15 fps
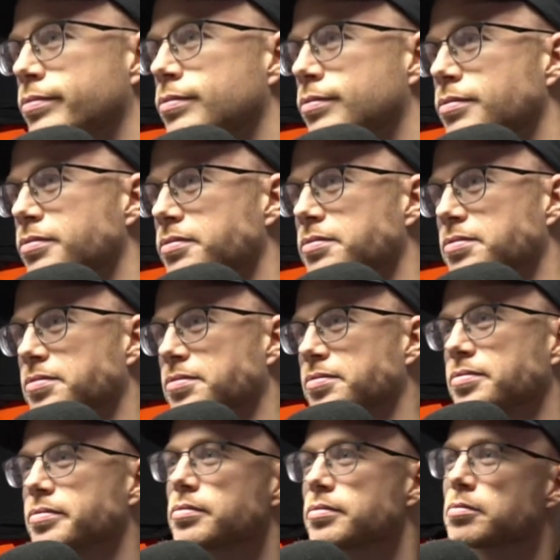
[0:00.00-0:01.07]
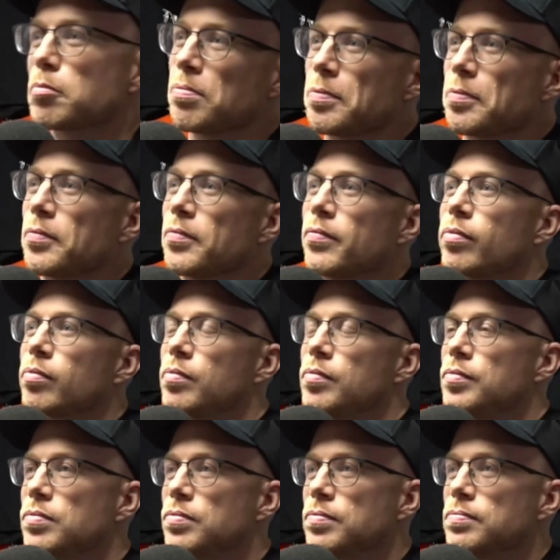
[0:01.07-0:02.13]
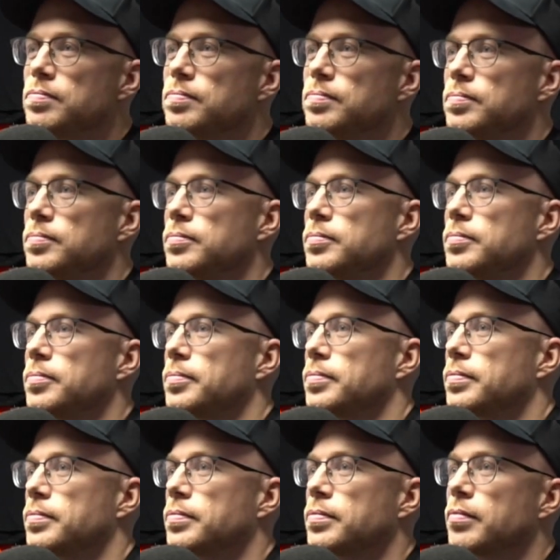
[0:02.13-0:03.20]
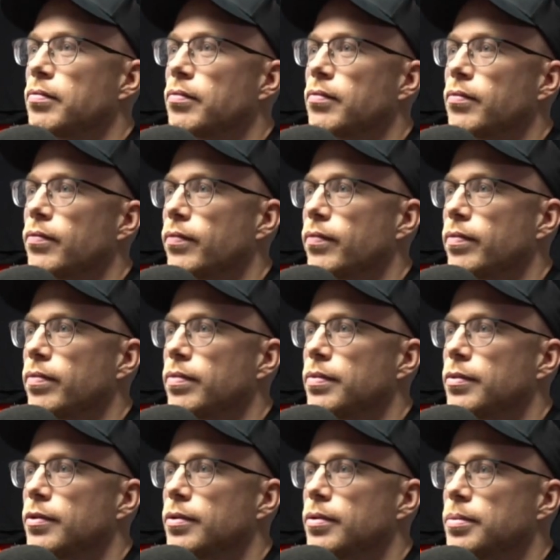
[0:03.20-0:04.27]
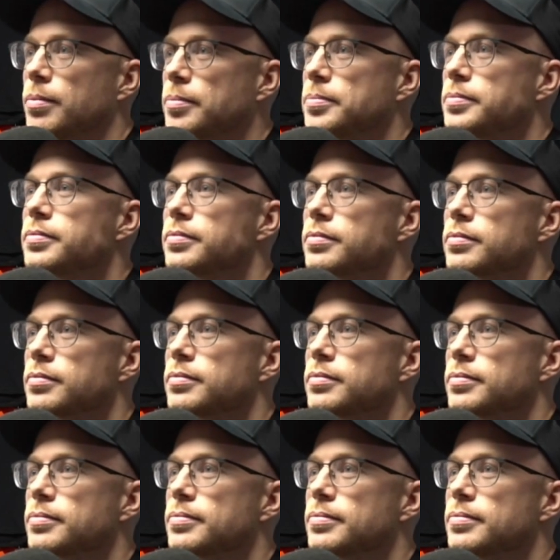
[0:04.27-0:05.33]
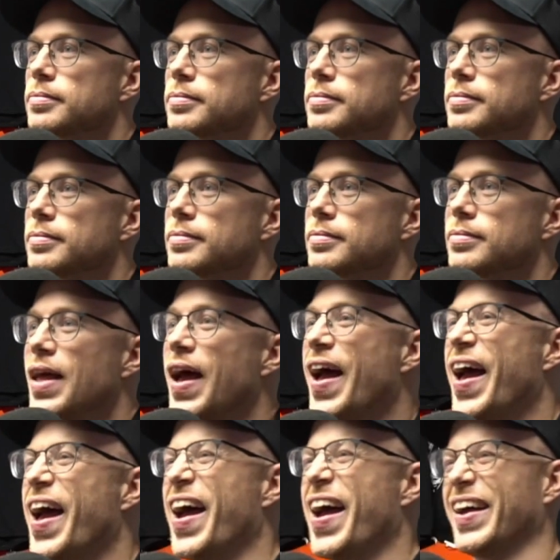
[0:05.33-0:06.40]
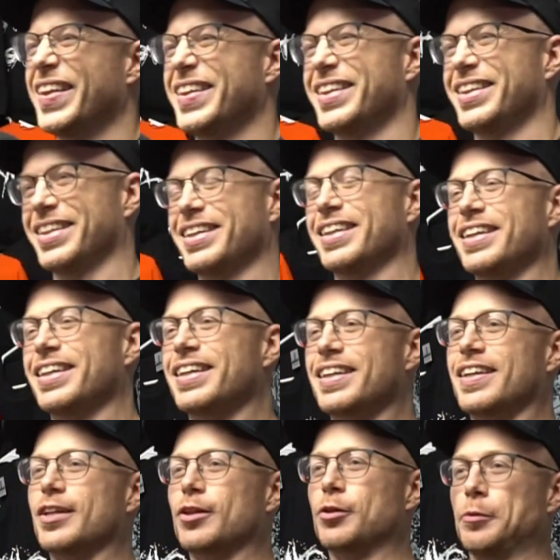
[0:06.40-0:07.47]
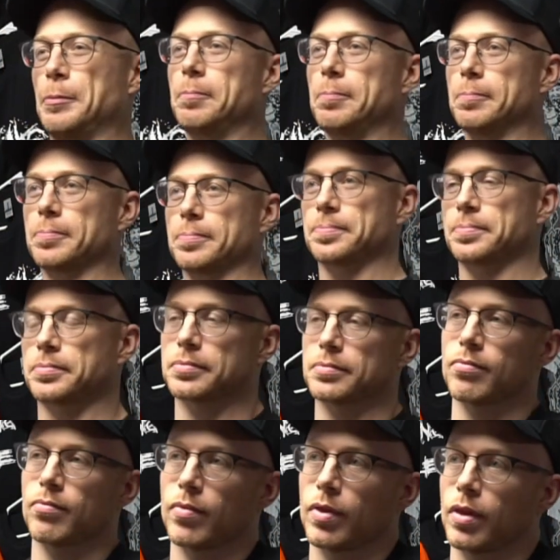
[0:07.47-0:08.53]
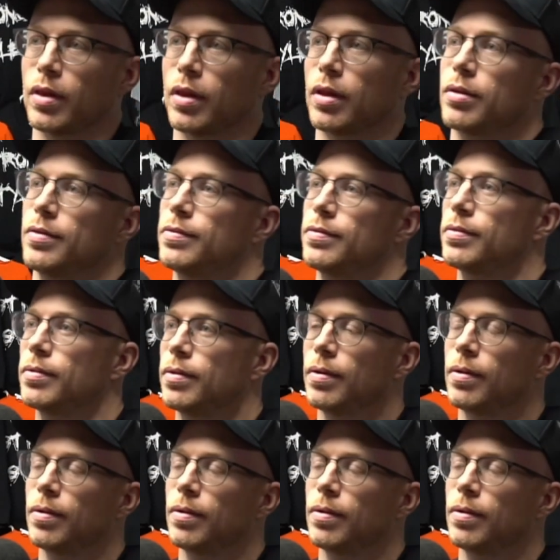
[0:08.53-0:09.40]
I was like, Justin, I was like, that's the song, right? And he's like, that's the song. A minute and 46 seconds. Short as fuck. Definitely, like, you could have sat there and played with the